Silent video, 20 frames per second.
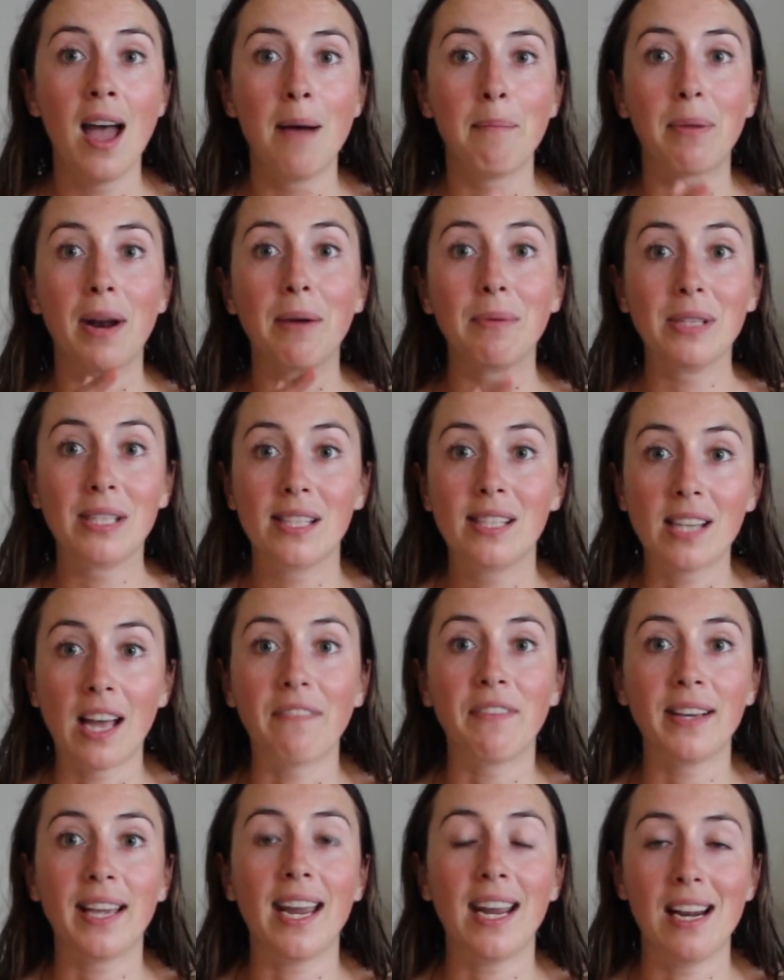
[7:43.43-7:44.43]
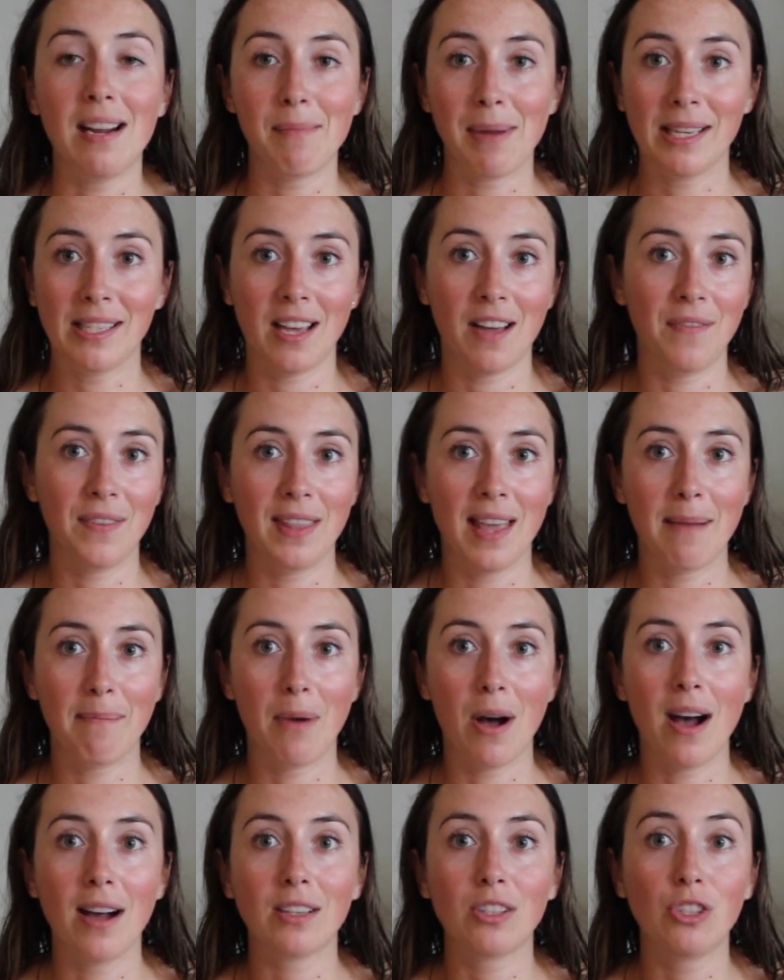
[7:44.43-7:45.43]
but I was suffocating myself in that
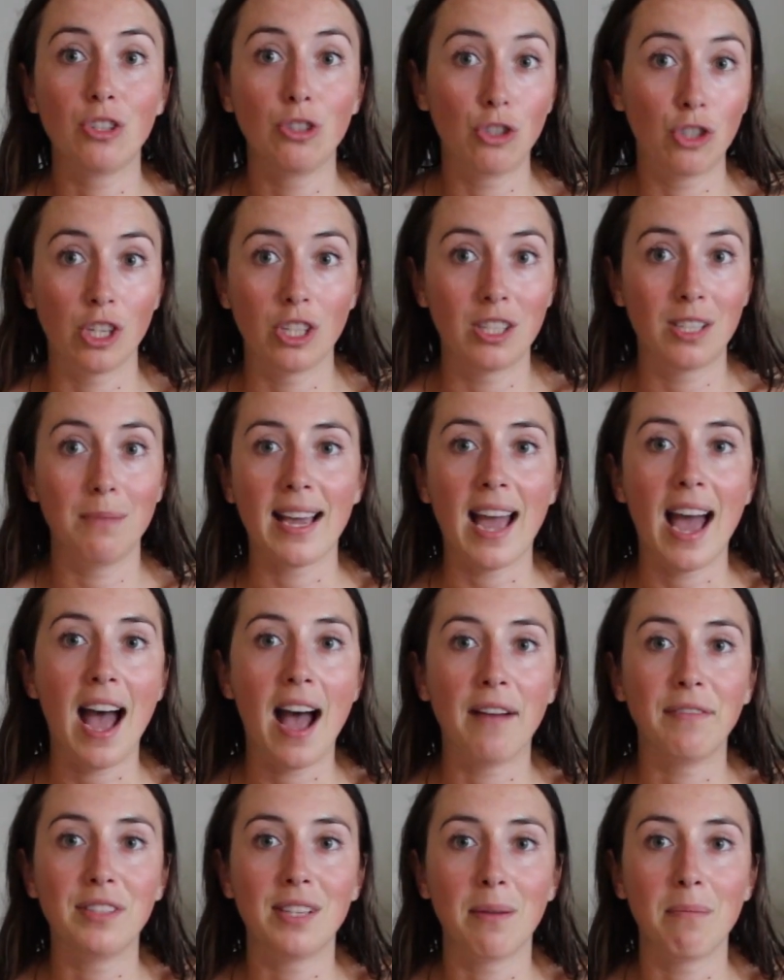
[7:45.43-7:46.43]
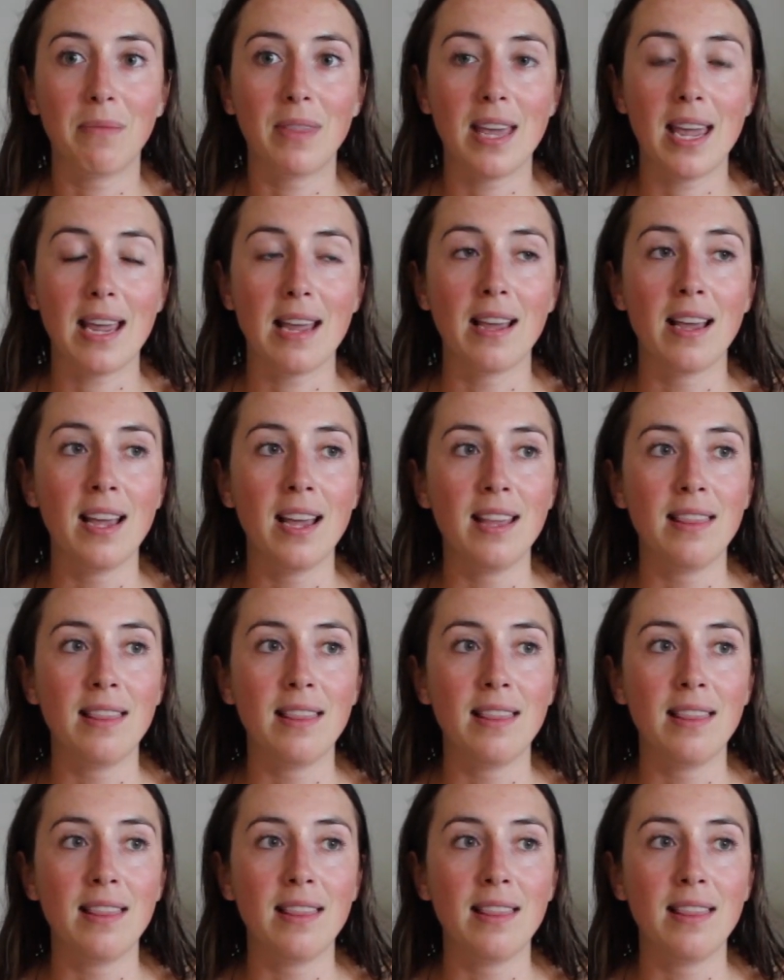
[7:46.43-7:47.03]
box just to have something